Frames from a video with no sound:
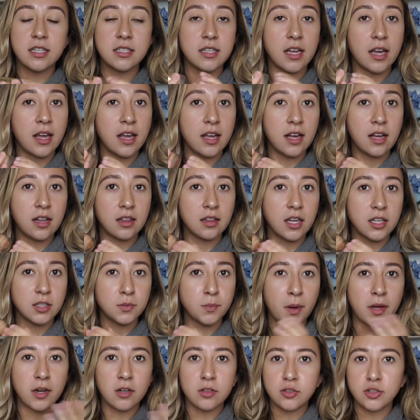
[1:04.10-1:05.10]
a glass
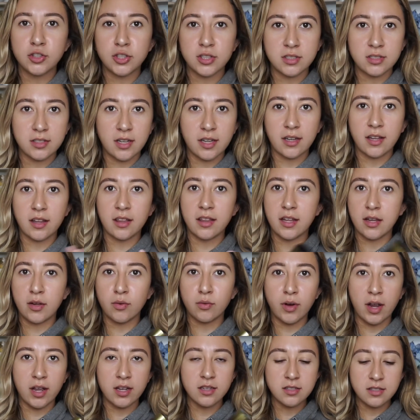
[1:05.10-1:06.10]
bottle just like the
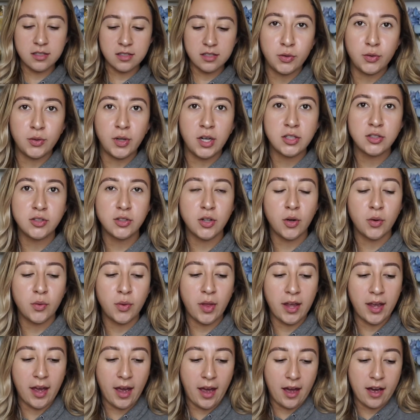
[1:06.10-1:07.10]
rest. You guys know they
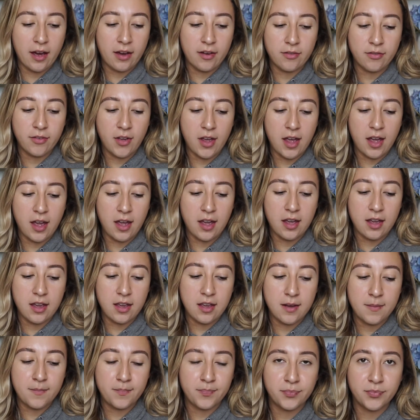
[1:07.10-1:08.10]
have
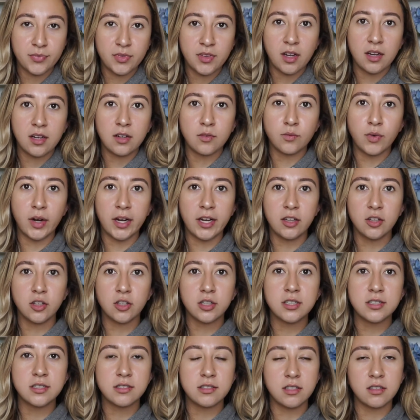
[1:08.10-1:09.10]
a regular
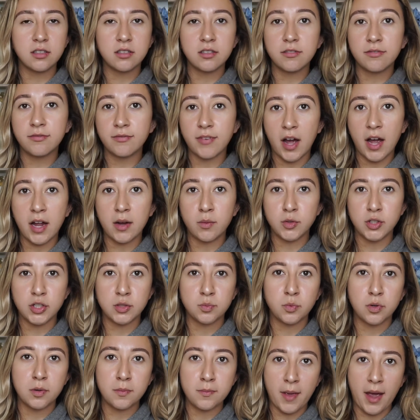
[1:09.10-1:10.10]
Conceal and Define, which is
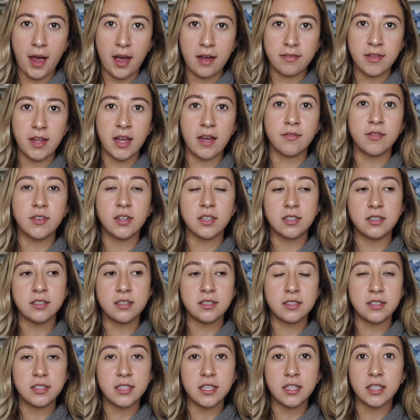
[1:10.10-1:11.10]
more matte. They have the
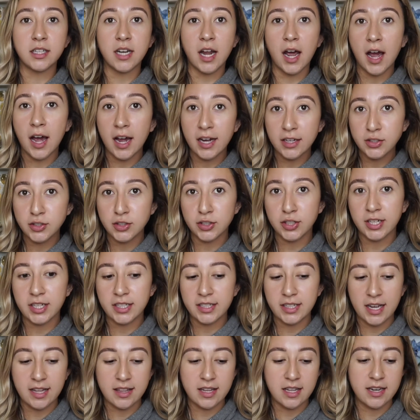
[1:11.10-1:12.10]
Conceal and Hydrate,
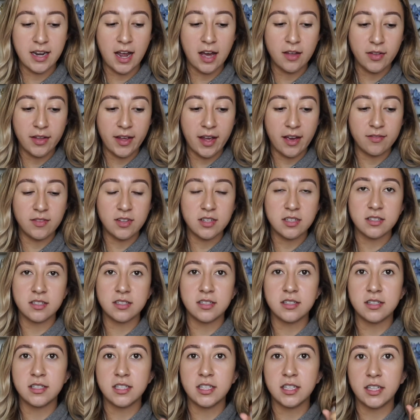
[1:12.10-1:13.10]
and then now they have this
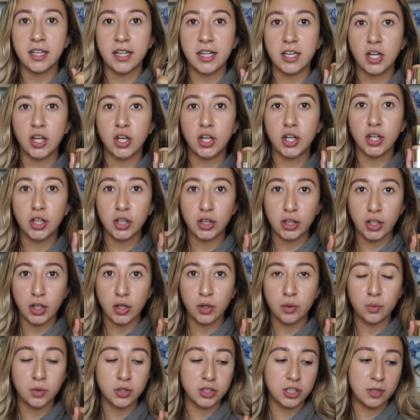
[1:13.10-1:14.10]
Conceal and Glow,
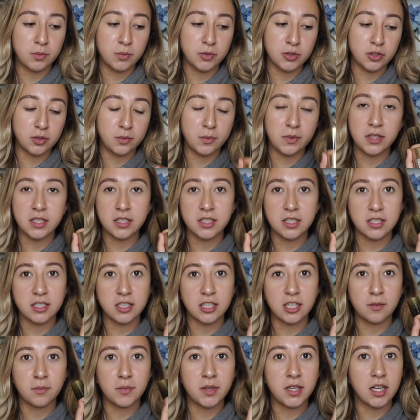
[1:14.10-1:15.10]
which I'm assuming this is going
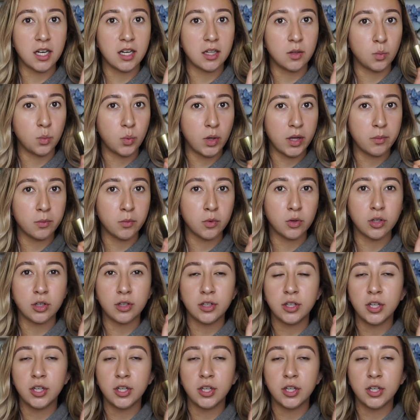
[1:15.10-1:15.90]
to be a way more